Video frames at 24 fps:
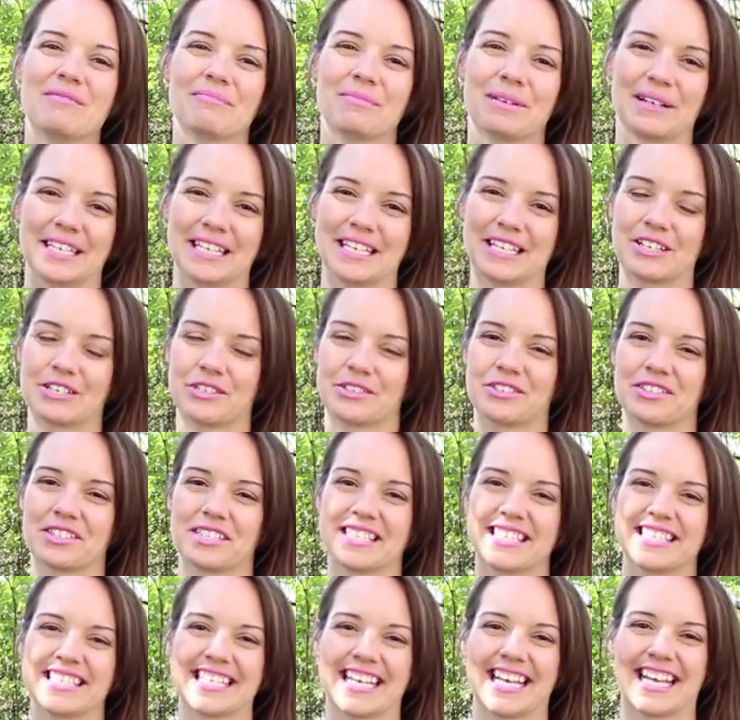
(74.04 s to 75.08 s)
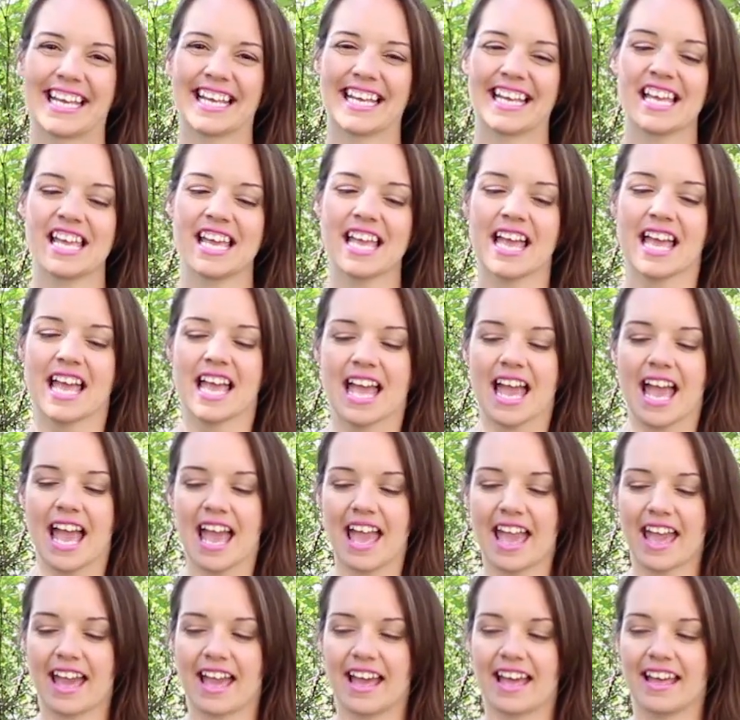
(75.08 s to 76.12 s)
pretty interesting.
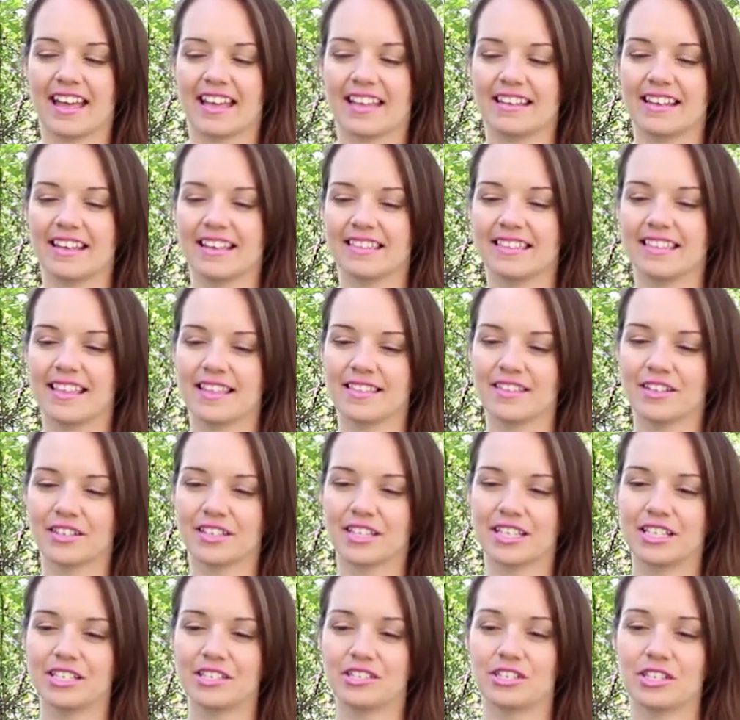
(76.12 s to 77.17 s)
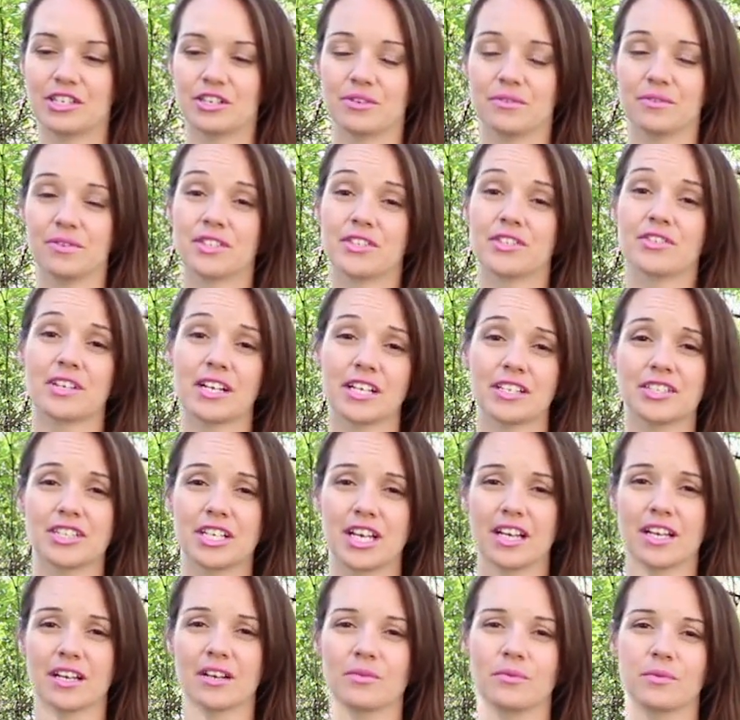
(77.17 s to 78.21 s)
And then they're going to do
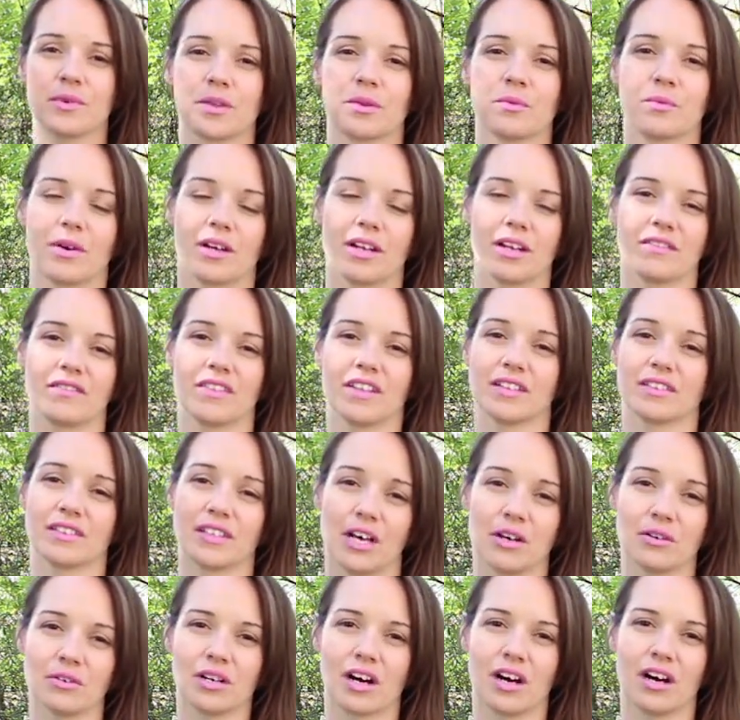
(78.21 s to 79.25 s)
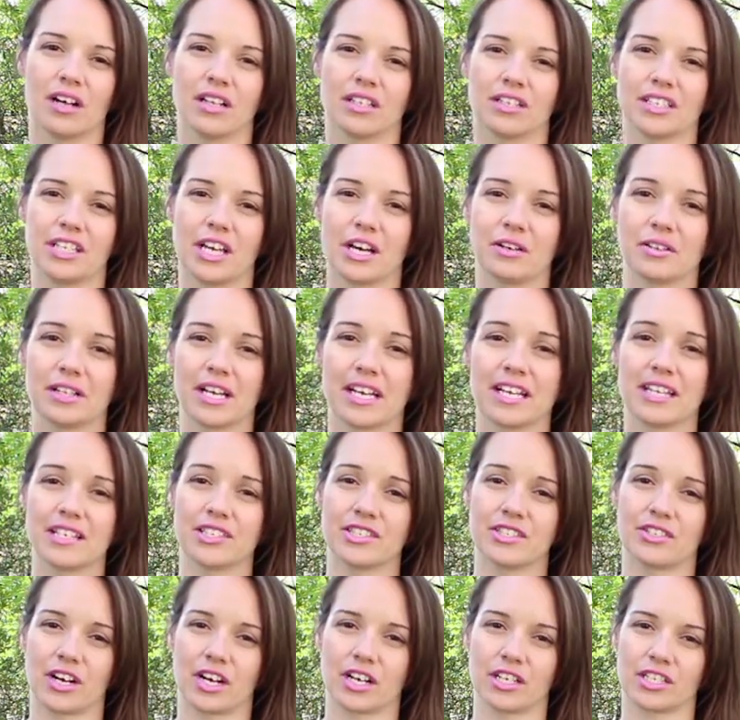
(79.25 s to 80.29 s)
stretching with one of the local yoga
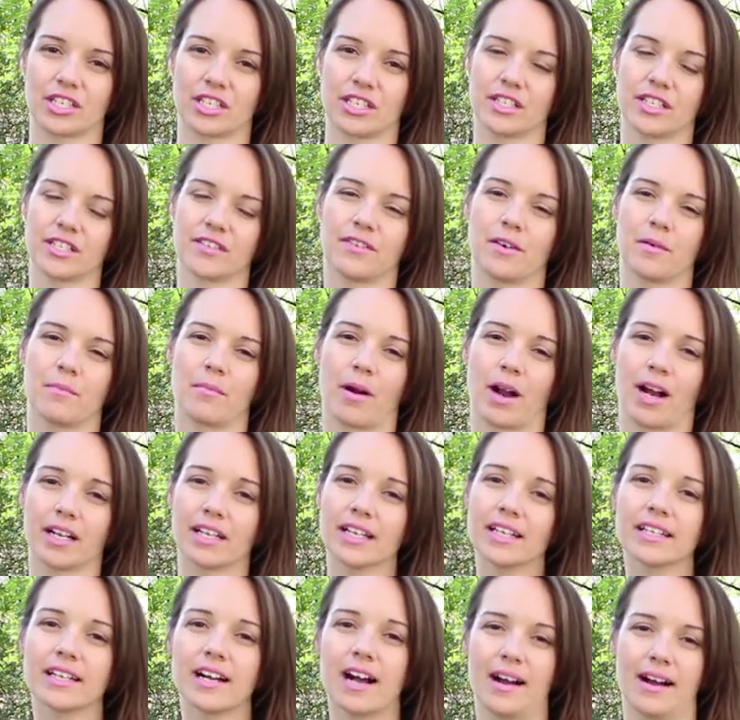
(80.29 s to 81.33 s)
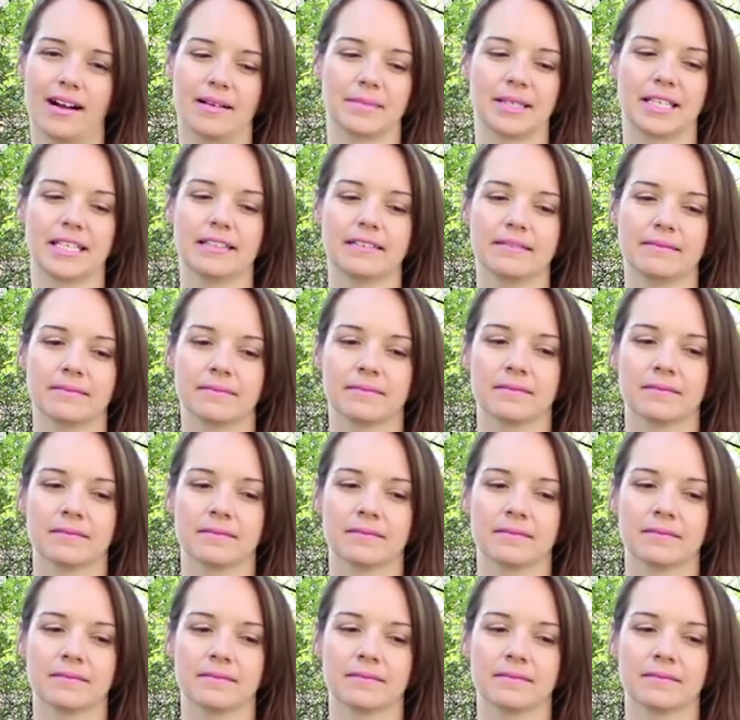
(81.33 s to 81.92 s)
instructors from Market Common.